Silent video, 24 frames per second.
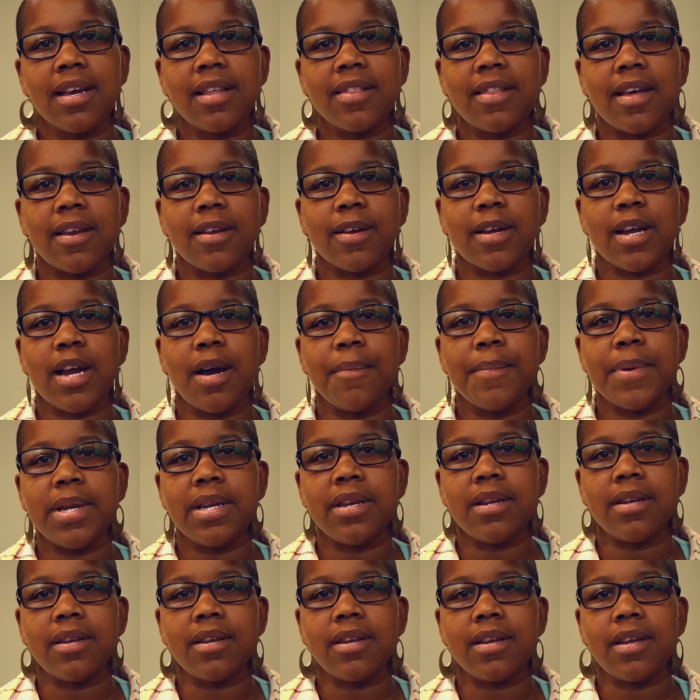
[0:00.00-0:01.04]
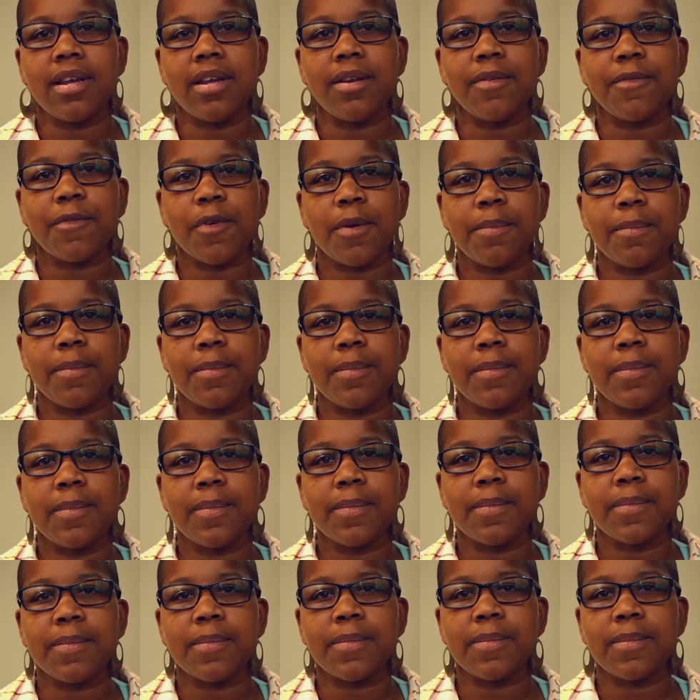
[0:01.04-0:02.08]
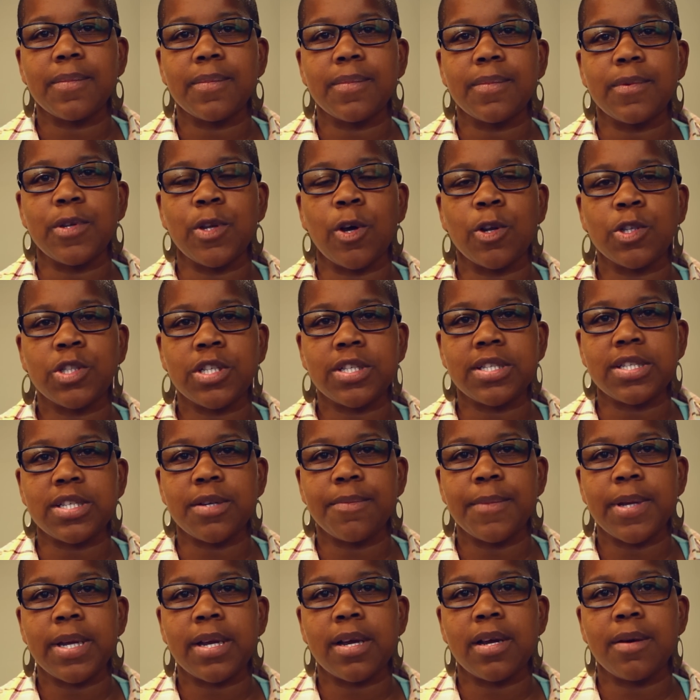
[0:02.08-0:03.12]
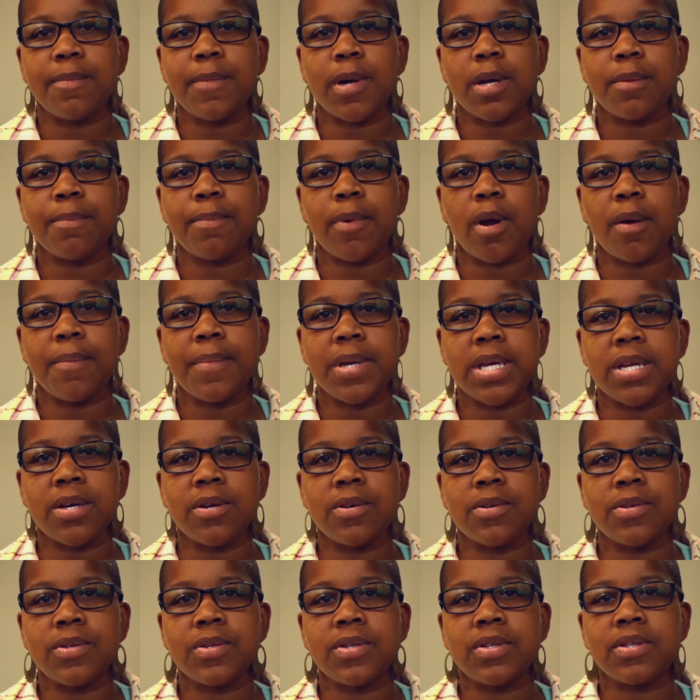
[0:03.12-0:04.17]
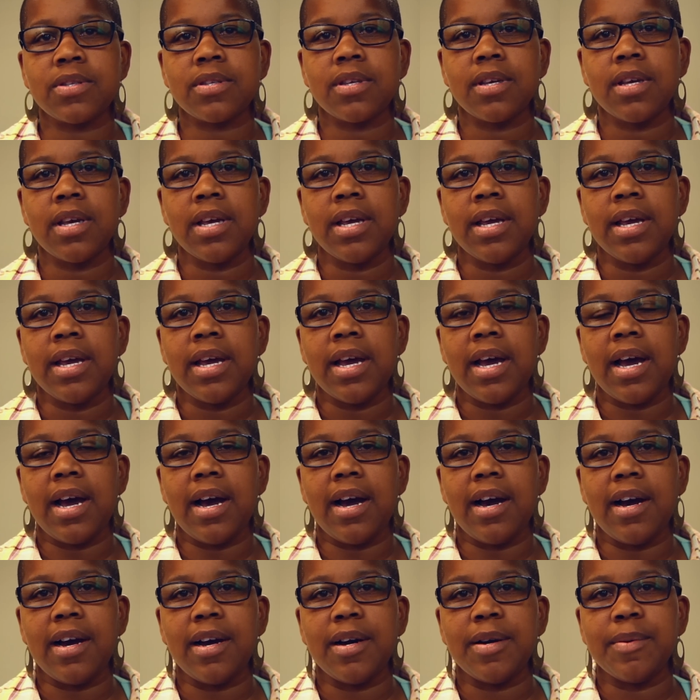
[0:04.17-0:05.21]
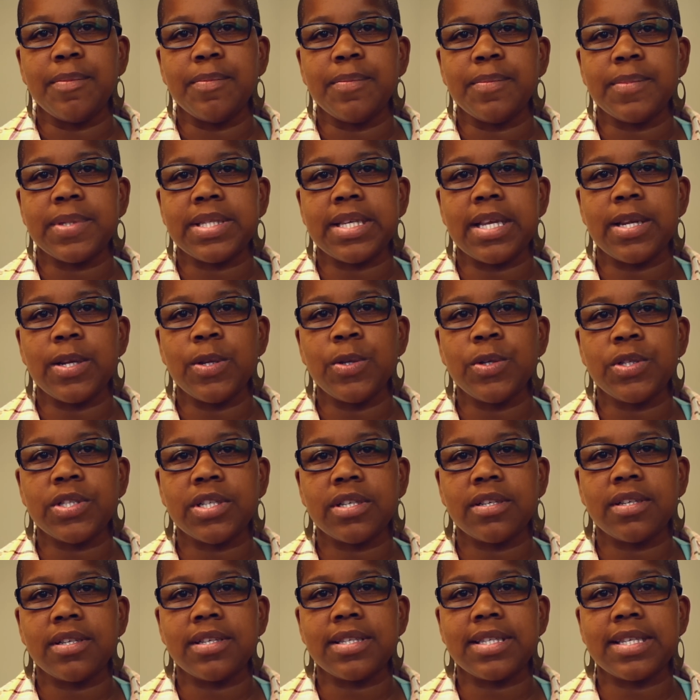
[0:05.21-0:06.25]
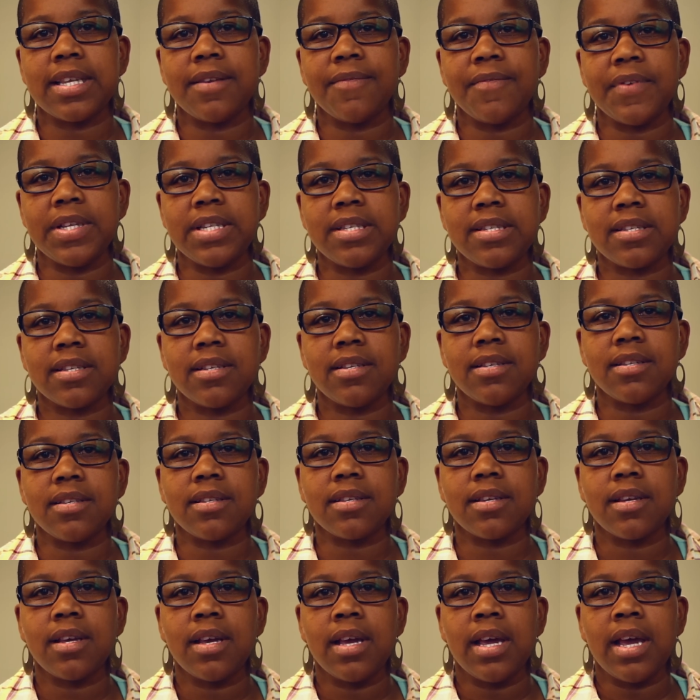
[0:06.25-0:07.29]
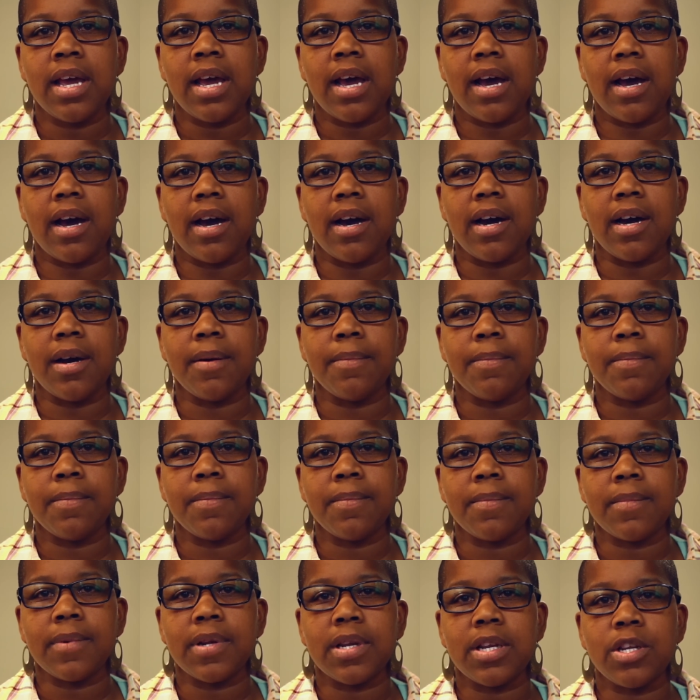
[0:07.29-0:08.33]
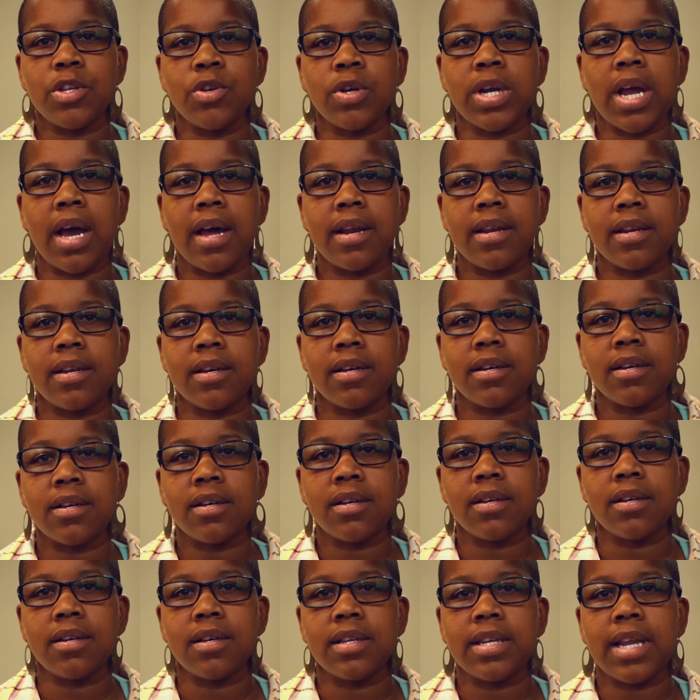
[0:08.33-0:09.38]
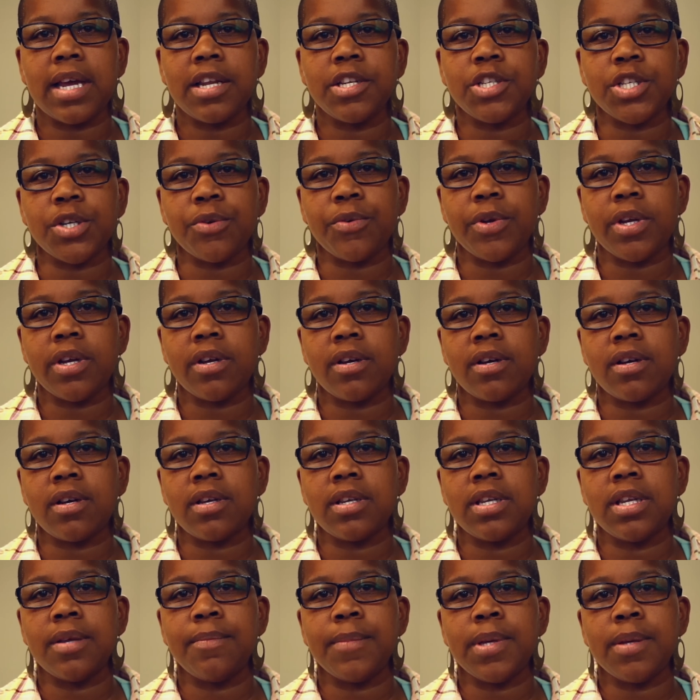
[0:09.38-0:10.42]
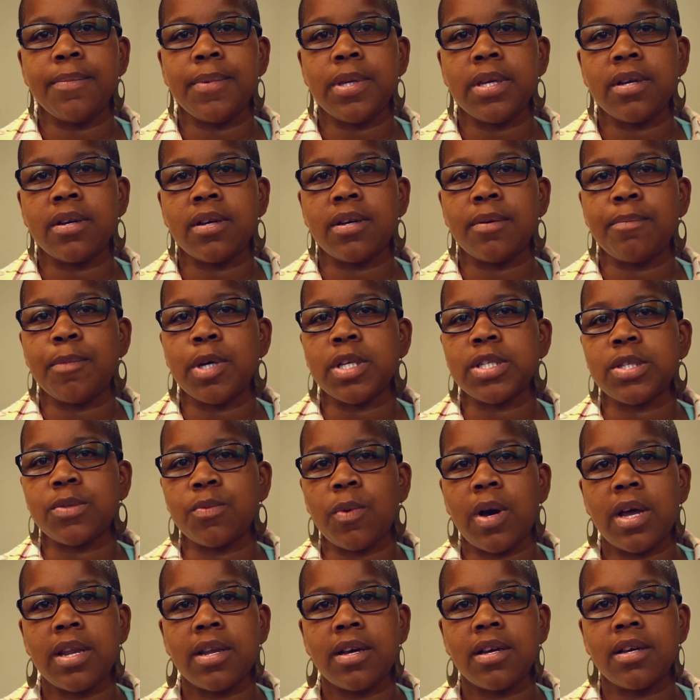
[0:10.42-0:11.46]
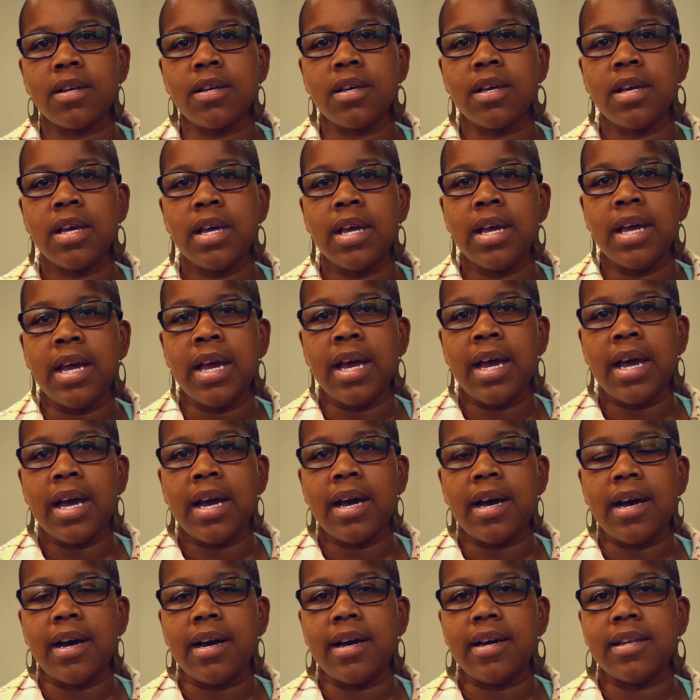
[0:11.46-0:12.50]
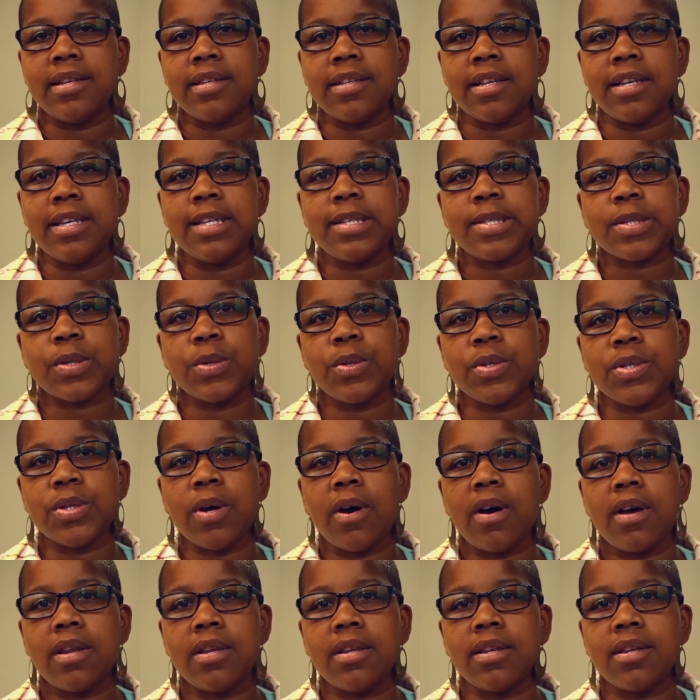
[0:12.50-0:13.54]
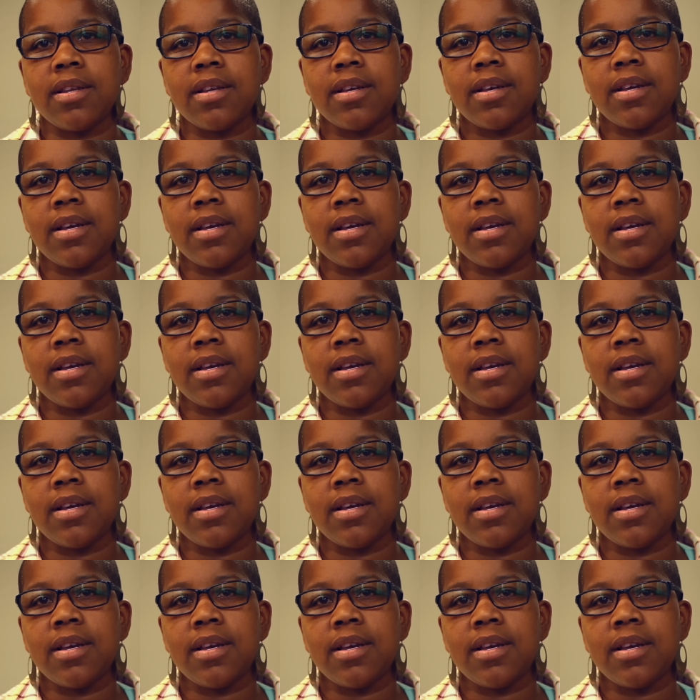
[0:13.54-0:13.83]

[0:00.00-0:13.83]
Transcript: that are coming in from not just Jamaica, but Barbados, St. Lucia, St. Vincent, Uganda, Nigeria, Namibia, Botswana, and the list goes on.